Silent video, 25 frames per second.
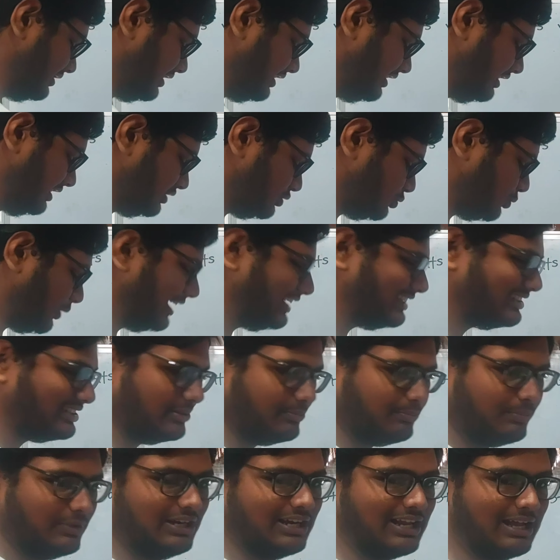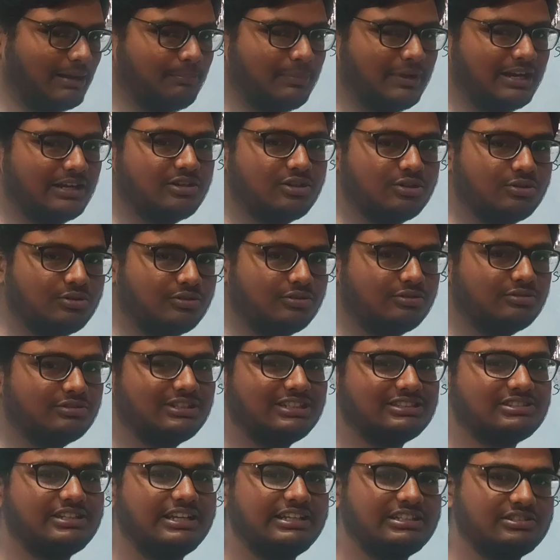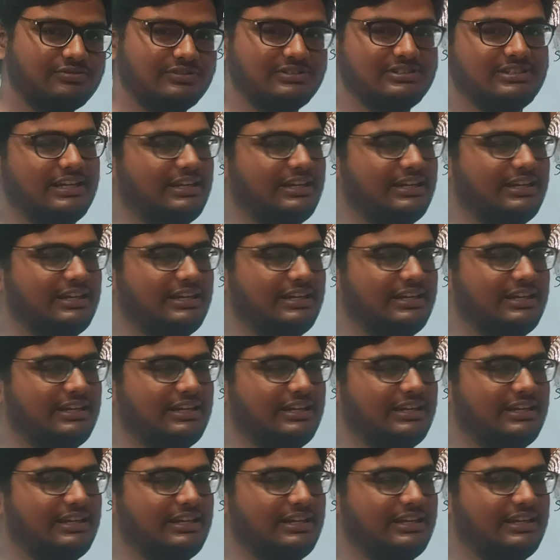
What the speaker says: It is quite simple compared to the strings which